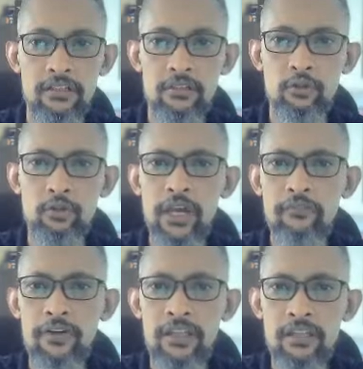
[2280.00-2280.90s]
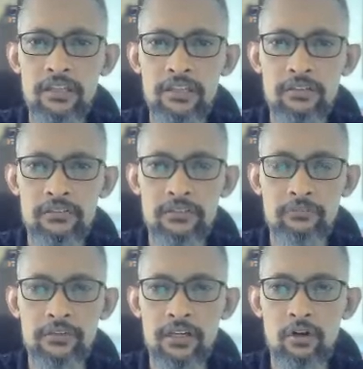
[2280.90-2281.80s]
Do you have any
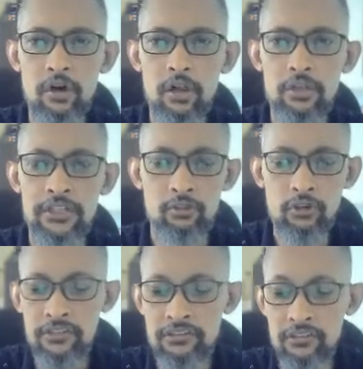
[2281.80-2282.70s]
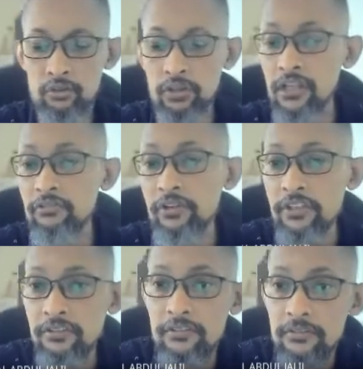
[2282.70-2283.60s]
subject called Introduction to
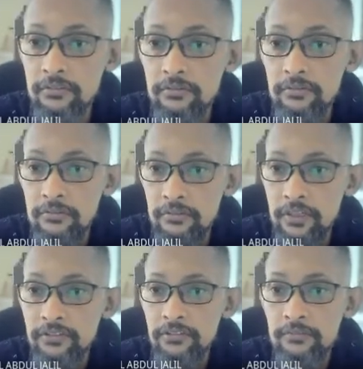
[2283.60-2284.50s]
Illustrations? Nice.